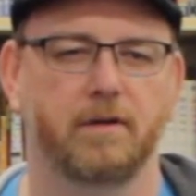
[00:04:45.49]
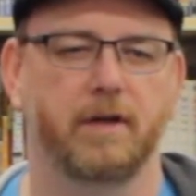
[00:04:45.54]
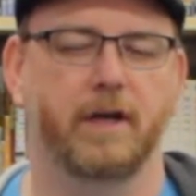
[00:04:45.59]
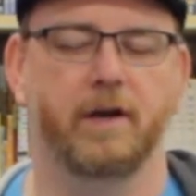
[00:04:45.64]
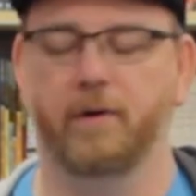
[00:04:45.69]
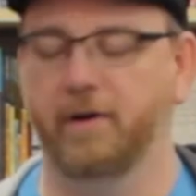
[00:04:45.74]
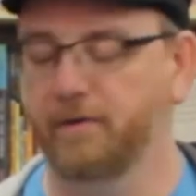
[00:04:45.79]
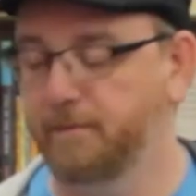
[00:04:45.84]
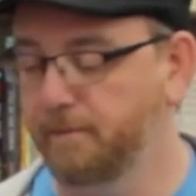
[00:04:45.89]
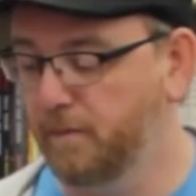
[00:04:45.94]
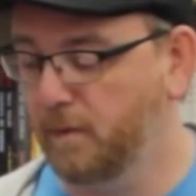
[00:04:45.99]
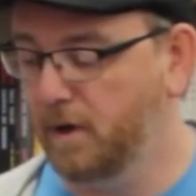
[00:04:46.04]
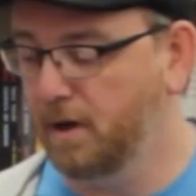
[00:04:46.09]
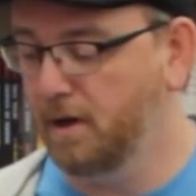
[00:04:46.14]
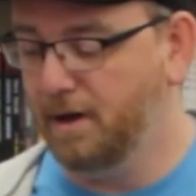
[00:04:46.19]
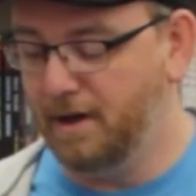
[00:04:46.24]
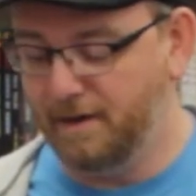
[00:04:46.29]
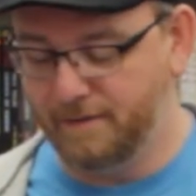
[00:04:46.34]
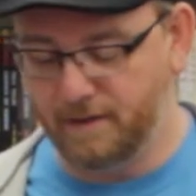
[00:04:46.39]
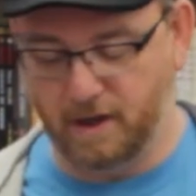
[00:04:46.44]
Anyways,
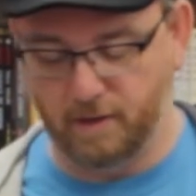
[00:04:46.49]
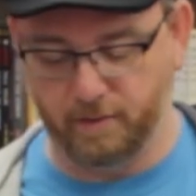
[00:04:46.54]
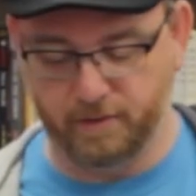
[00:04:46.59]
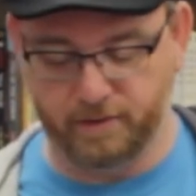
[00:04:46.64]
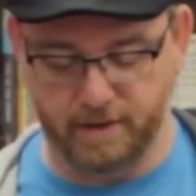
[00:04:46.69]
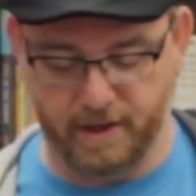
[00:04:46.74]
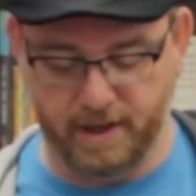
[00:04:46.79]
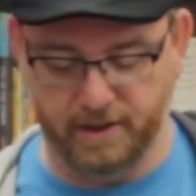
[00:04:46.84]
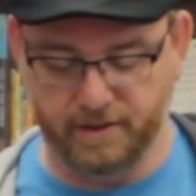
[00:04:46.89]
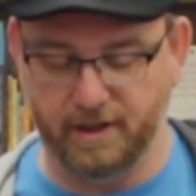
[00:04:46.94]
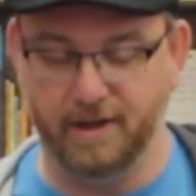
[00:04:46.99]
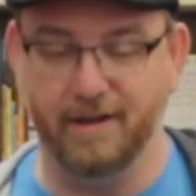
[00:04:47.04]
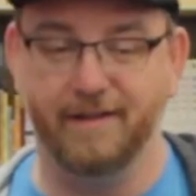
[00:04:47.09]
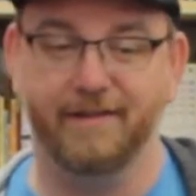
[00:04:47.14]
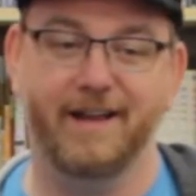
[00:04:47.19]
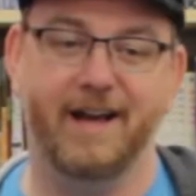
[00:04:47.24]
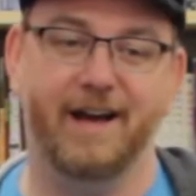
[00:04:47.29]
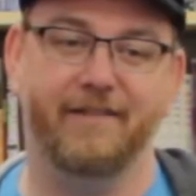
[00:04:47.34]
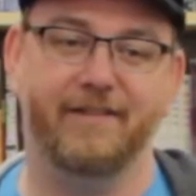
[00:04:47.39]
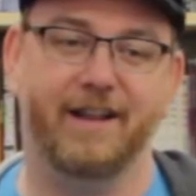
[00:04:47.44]
thought it was crazy.
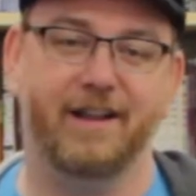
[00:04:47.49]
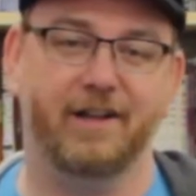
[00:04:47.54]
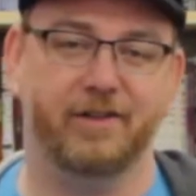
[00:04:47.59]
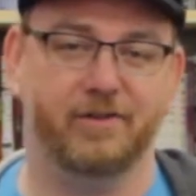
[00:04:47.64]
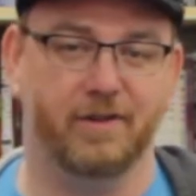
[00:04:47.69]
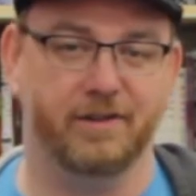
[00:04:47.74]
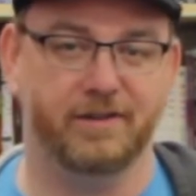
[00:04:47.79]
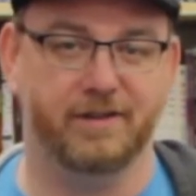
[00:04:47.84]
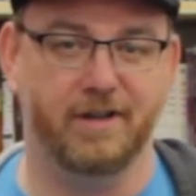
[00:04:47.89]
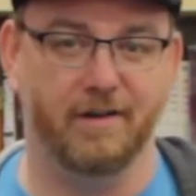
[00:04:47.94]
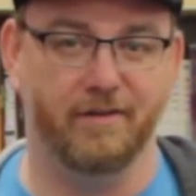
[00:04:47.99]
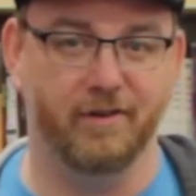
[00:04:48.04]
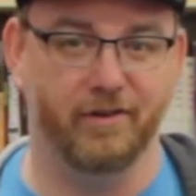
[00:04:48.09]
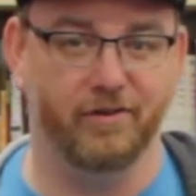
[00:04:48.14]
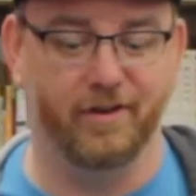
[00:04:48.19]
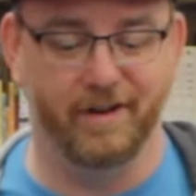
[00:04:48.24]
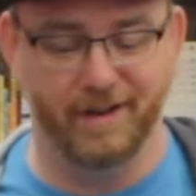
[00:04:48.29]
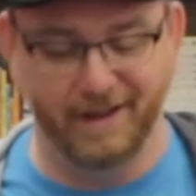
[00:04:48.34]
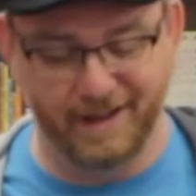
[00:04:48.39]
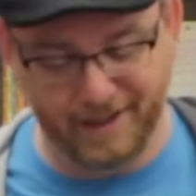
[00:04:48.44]
They have Alex Ross
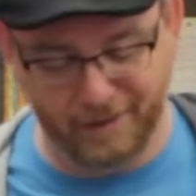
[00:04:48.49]
covers.